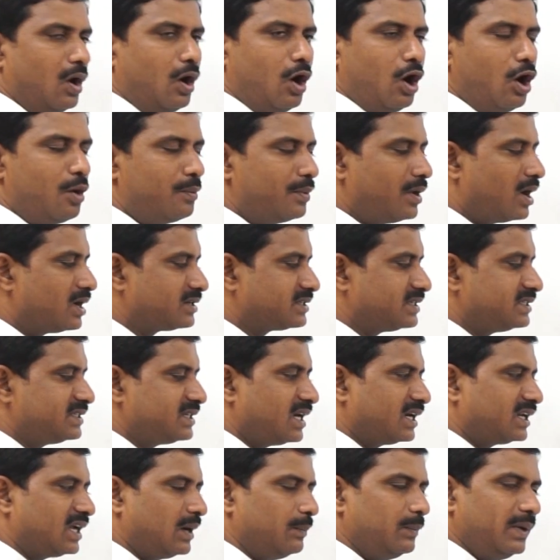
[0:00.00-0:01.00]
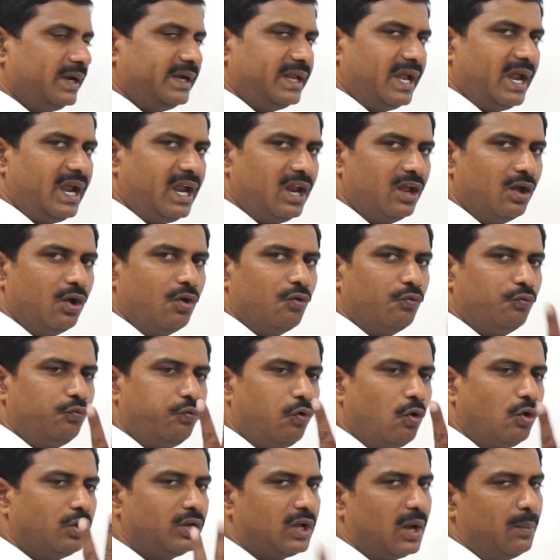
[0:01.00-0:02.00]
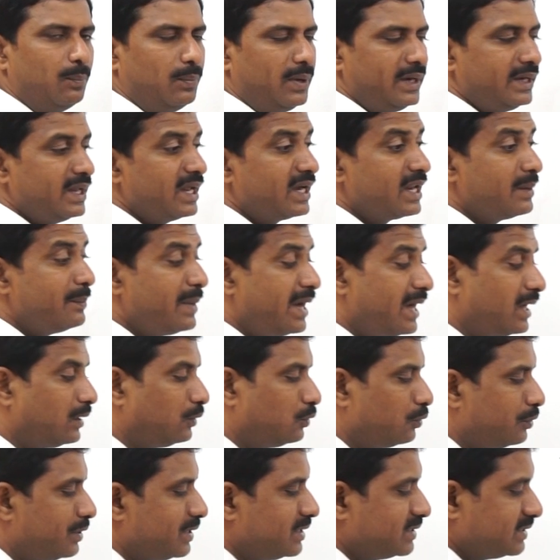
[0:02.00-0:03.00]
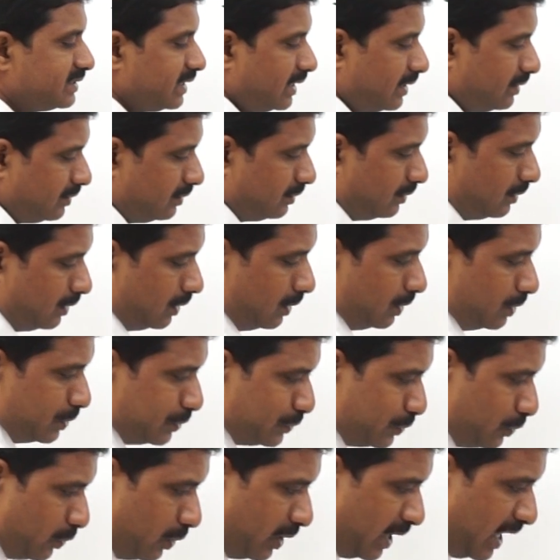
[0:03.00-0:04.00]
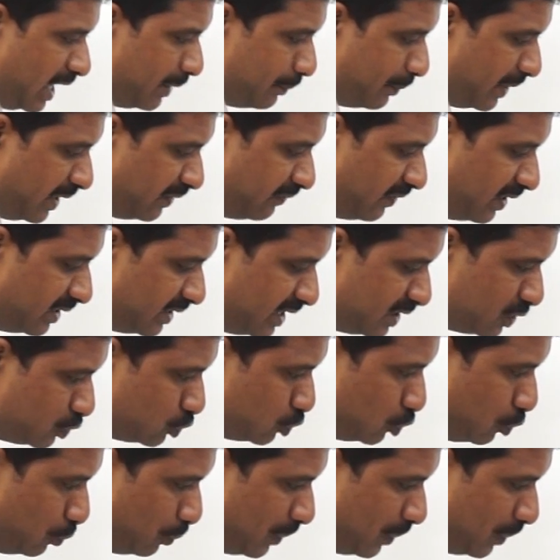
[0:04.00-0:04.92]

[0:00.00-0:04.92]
How many oxygens are completed? 4 completed, remaining 2 is saved. So, in between these 2